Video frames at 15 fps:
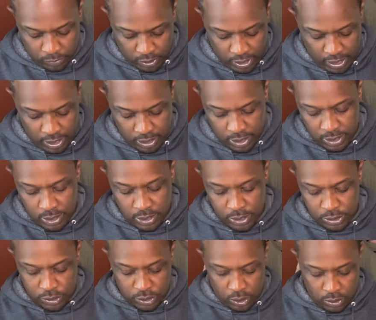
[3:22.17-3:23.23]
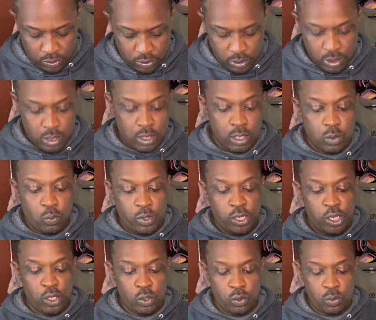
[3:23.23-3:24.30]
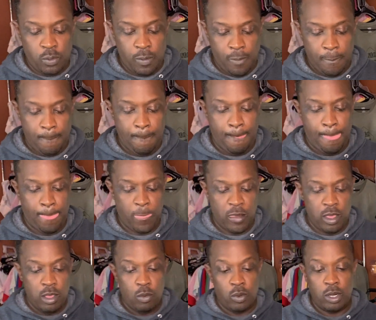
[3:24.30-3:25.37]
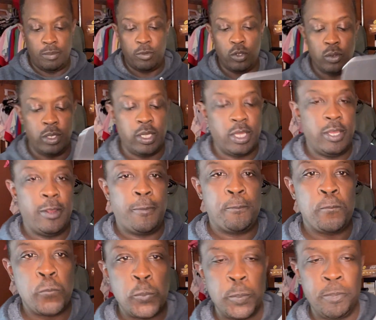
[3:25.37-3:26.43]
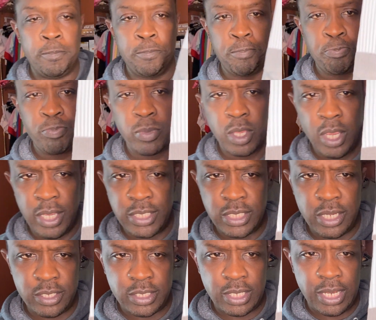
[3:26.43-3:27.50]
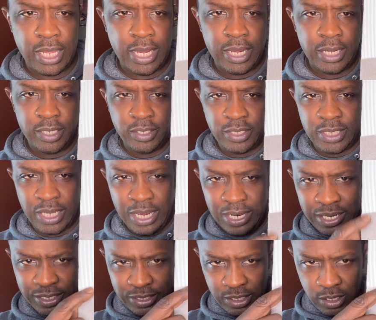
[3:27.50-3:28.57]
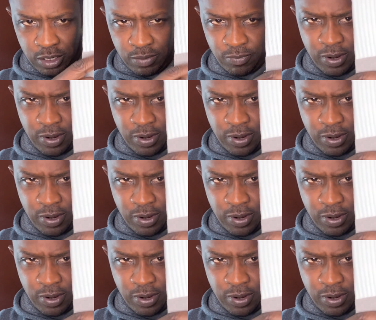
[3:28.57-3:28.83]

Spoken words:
Okay. So what I'm doing here is there's a line. You see how there's a hump